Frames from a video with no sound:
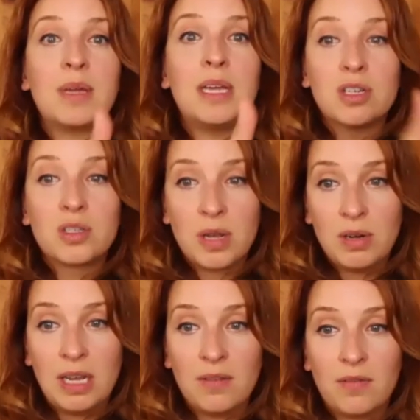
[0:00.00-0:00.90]
Here's what you
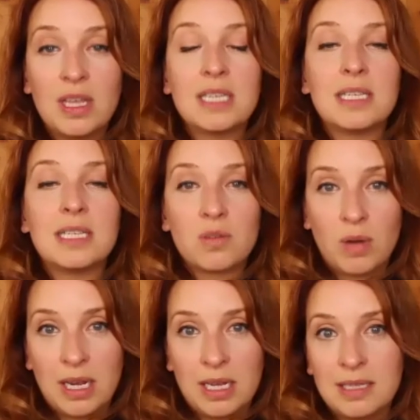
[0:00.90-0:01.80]
need for this. This is
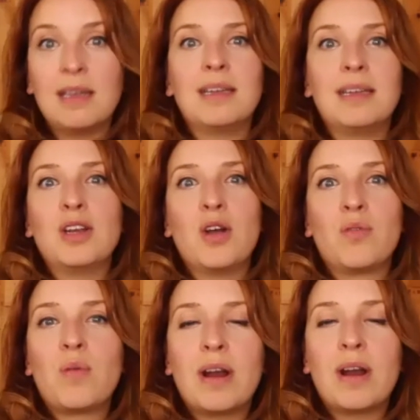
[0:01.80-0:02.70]
what is, you know,
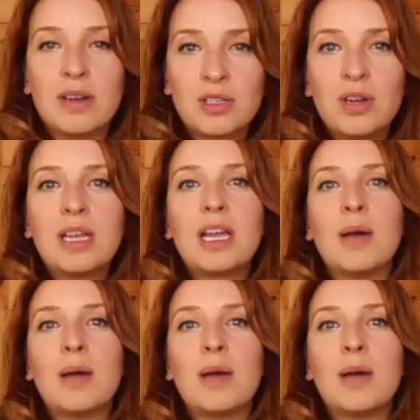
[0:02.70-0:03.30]
required in Australia.